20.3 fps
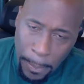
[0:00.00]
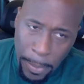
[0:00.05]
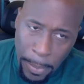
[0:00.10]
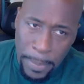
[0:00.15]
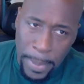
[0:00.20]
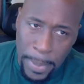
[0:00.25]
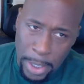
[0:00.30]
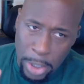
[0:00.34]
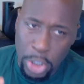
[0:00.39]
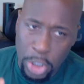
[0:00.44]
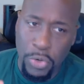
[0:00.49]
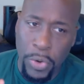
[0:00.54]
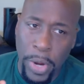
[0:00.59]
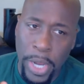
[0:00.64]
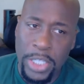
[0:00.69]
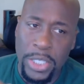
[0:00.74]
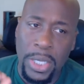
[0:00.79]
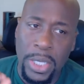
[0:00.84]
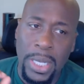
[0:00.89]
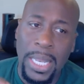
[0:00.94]

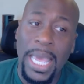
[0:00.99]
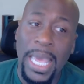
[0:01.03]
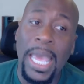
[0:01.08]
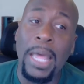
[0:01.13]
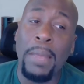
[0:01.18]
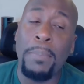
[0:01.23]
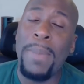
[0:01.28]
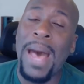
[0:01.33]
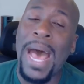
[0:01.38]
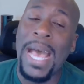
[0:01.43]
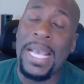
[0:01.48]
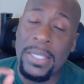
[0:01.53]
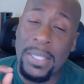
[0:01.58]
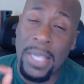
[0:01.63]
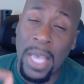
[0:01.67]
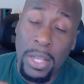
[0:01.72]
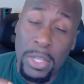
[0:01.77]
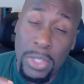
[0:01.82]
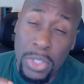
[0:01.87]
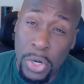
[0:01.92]
administration, led by
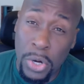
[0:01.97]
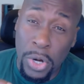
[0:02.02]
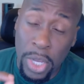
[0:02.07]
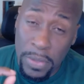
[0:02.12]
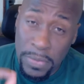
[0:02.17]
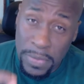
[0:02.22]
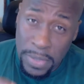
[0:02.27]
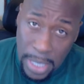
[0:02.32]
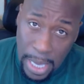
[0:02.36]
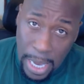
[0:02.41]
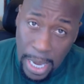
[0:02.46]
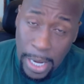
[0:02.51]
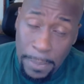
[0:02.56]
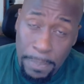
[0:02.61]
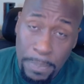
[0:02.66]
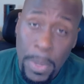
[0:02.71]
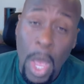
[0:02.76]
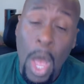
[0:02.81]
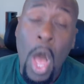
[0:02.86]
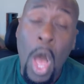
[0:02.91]
Secretary of State
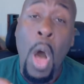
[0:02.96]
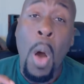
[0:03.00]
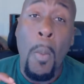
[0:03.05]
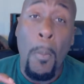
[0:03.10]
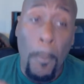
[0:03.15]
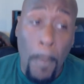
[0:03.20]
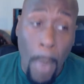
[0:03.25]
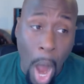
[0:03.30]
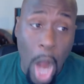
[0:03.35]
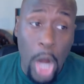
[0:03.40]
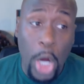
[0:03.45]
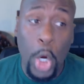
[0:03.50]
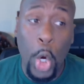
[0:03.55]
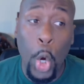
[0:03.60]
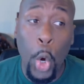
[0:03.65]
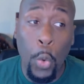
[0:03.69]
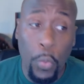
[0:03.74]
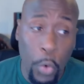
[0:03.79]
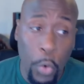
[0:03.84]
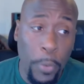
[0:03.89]

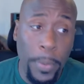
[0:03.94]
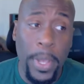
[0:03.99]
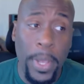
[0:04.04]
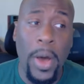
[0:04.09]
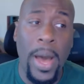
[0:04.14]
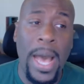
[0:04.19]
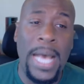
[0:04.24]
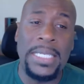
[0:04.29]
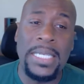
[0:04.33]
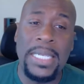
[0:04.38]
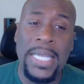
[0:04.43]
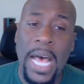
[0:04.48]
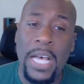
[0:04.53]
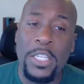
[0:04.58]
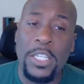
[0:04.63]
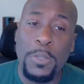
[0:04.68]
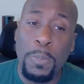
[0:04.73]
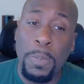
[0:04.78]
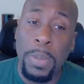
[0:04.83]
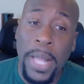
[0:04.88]
Marco Rubio, has
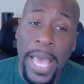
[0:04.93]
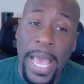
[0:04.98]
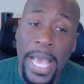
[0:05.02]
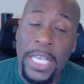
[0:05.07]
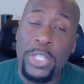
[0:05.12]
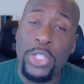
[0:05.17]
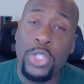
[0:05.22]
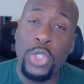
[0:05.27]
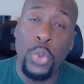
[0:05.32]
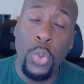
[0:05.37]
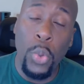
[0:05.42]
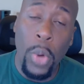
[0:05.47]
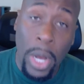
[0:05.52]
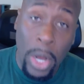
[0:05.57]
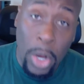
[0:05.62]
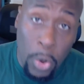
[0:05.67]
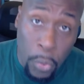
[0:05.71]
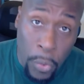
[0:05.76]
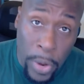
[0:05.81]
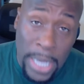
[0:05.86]
announced plans to
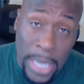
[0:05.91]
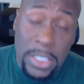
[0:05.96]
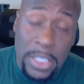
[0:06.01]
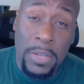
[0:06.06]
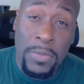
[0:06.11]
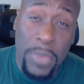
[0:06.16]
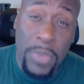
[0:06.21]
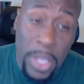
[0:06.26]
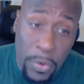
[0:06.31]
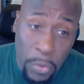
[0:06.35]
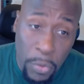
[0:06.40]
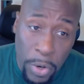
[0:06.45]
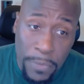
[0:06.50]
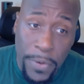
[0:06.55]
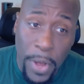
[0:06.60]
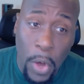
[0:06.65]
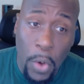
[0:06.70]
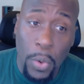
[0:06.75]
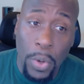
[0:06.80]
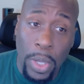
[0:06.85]
aggressively
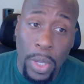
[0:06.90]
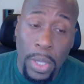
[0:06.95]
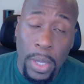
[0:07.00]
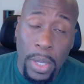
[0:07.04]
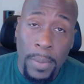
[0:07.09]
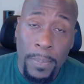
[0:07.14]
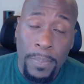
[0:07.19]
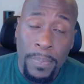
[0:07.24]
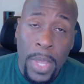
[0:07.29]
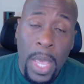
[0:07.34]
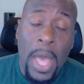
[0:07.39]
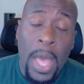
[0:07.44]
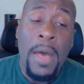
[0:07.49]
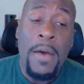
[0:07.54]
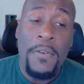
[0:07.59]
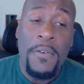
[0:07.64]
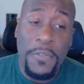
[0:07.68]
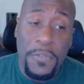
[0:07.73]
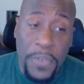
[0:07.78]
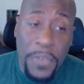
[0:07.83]
revoke
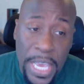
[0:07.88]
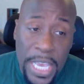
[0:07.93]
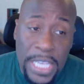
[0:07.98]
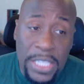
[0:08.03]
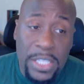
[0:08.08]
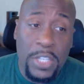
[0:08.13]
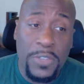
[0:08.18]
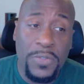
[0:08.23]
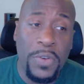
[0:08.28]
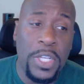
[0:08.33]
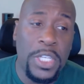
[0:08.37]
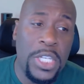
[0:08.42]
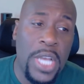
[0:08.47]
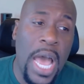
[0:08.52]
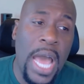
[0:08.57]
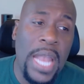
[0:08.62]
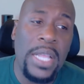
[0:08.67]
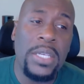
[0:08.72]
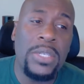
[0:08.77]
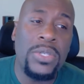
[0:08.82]
visas for
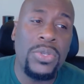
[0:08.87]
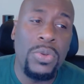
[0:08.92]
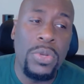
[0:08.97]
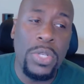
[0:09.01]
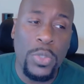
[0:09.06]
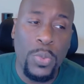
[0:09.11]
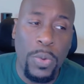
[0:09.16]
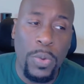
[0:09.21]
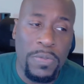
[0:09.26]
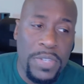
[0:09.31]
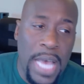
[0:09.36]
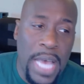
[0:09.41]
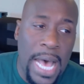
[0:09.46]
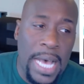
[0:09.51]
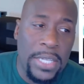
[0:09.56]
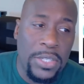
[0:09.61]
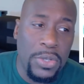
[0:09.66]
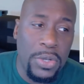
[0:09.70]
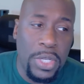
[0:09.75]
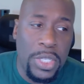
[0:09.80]
Chinese students with
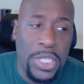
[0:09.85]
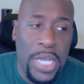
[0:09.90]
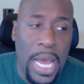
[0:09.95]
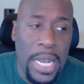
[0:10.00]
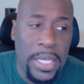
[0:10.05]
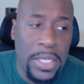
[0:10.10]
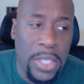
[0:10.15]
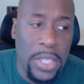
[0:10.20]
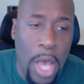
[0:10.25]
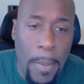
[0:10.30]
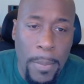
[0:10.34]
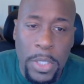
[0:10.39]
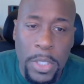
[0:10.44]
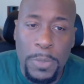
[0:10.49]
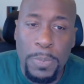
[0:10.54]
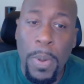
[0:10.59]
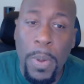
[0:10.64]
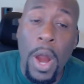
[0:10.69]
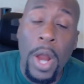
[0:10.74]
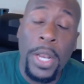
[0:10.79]
ties to the Chinese
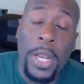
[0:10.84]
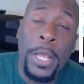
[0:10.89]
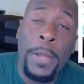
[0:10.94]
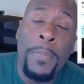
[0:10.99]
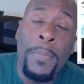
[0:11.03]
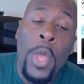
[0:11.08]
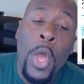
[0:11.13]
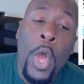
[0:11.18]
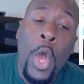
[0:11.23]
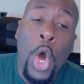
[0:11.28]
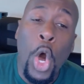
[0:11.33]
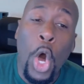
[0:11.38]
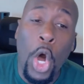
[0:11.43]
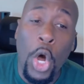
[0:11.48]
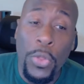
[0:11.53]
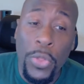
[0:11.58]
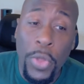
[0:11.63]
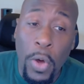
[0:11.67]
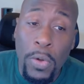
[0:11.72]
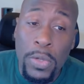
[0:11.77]
Communist Party,
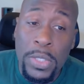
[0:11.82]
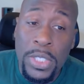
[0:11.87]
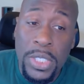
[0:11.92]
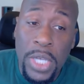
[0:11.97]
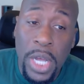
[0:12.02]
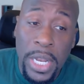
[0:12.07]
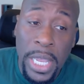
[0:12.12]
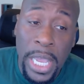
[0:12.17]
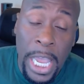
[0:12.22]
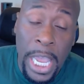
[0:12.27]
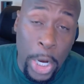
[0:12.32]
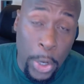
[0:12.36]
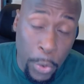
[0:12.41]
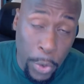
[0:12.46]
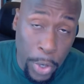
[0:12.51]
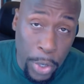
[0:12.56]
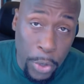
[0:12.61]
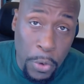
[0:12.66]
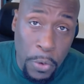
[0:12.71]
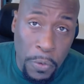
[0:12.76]
although studying in
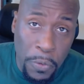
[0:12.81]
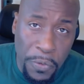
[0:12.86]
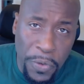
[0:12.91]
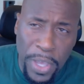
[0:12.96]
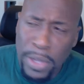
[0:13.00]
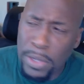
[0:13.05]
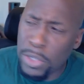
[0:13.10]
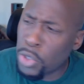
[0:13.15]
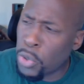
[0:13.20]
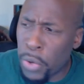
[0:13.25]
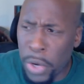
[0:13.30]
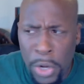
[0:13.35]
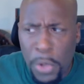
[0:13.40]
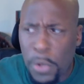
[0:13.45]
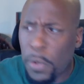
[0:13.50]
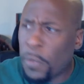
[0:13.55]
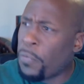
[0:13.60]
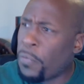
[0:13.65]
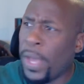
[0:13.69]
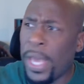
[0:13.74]
critical fields.
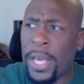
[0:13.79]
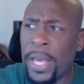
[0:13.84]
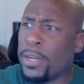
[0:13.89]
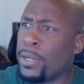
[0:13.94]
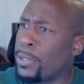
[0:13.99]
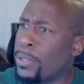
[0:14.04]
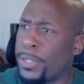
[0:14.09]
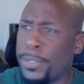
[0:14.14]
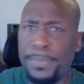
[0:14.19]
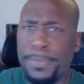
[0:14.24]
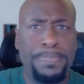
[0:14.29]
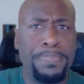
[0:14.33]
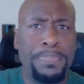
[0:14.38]
Critical fields: